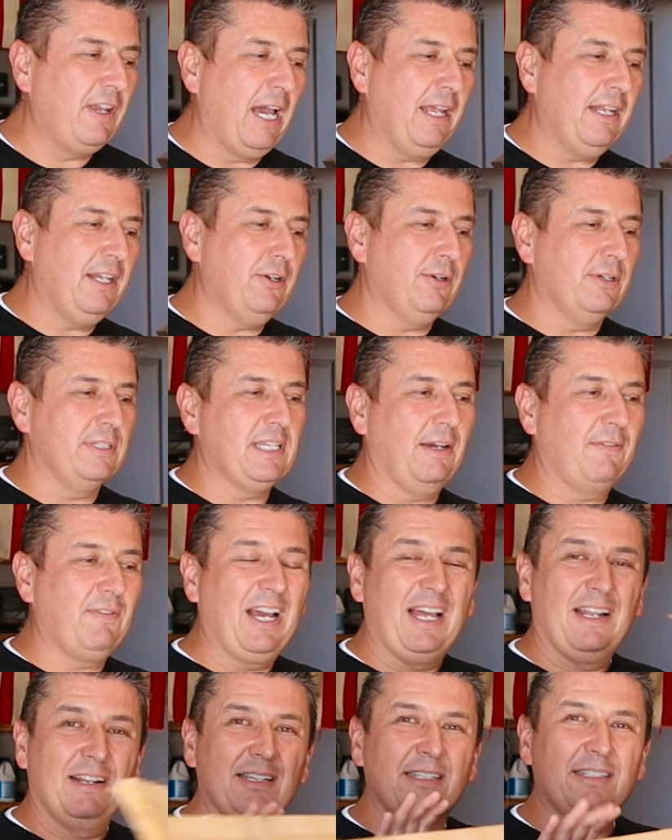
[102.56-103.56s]
got here is I've
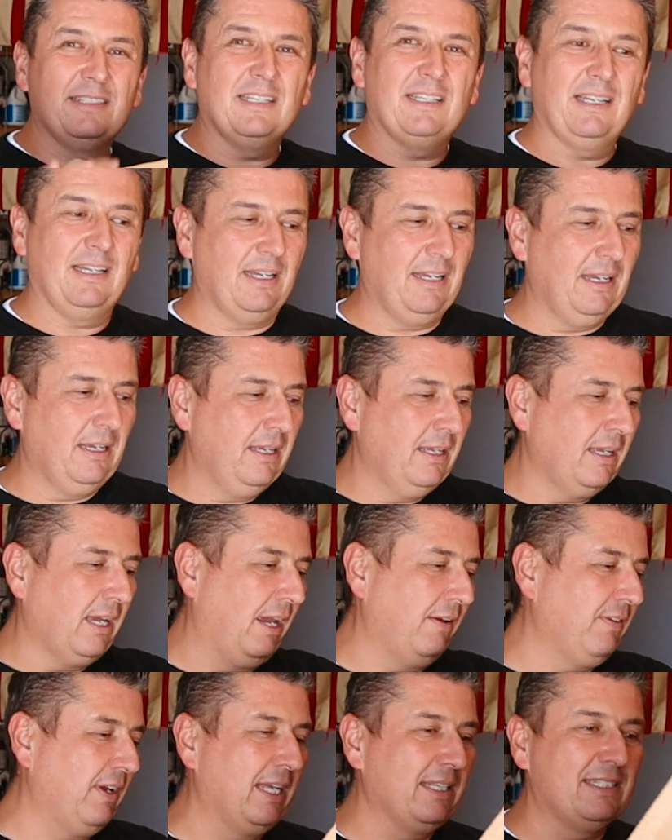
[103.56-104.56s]
got
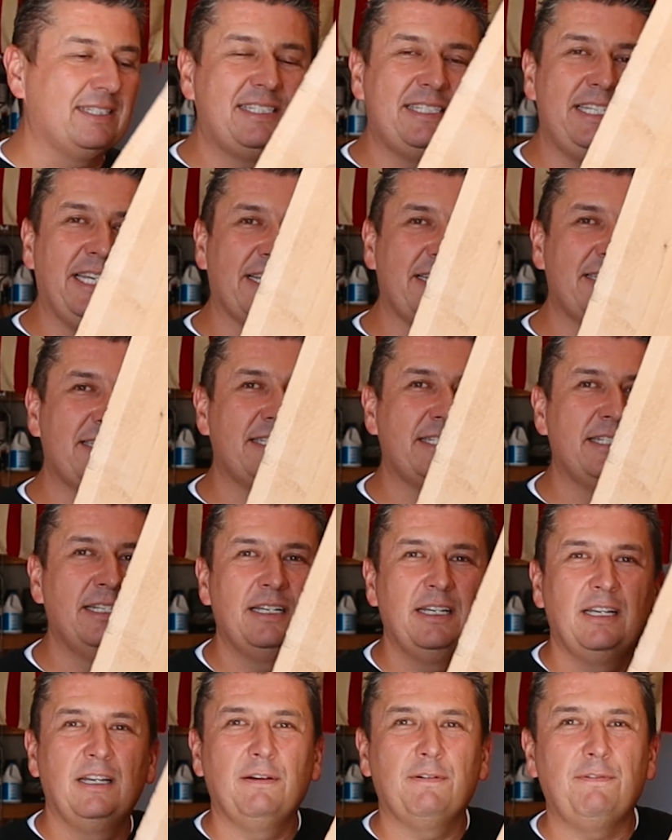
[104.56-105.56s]
6
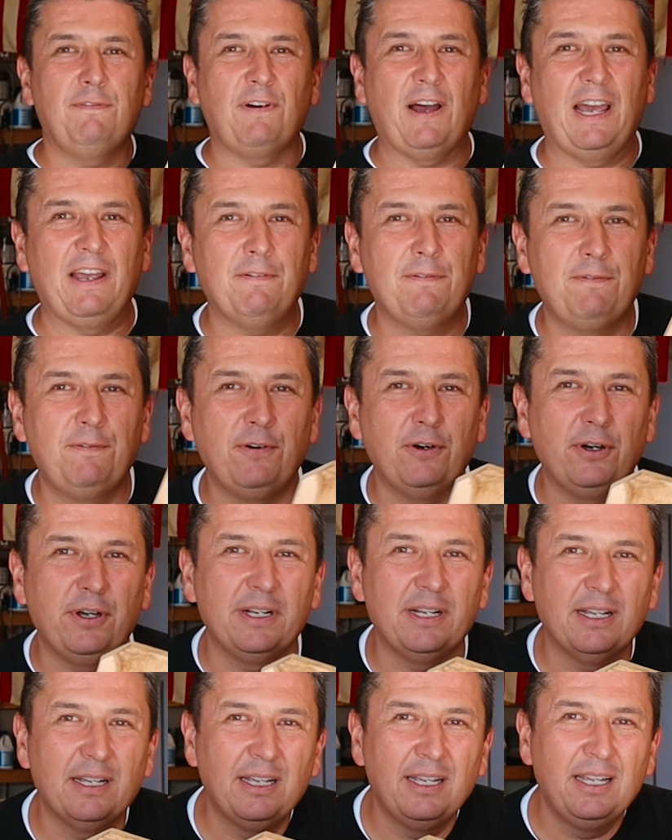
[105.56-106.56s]
5-foot